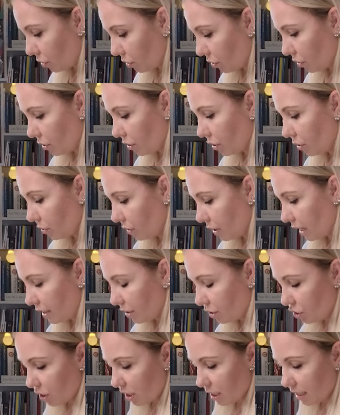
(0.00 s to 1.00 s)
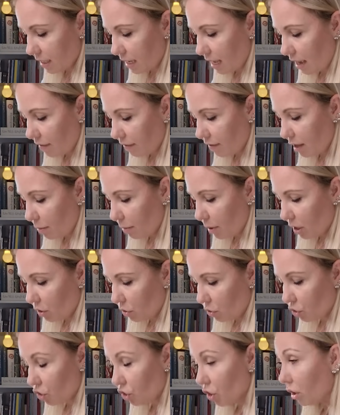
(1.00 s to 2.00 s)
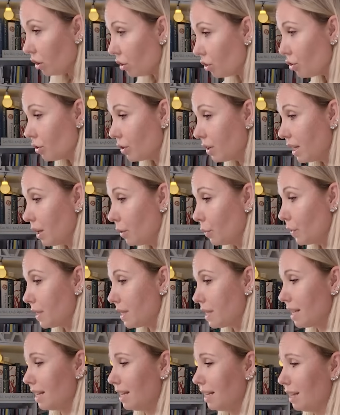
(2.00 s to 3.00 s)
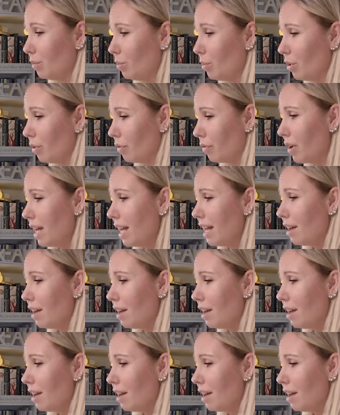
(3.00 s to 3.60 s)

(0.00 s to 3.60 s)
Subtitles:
or you can just have them in your junk journal with a little bit of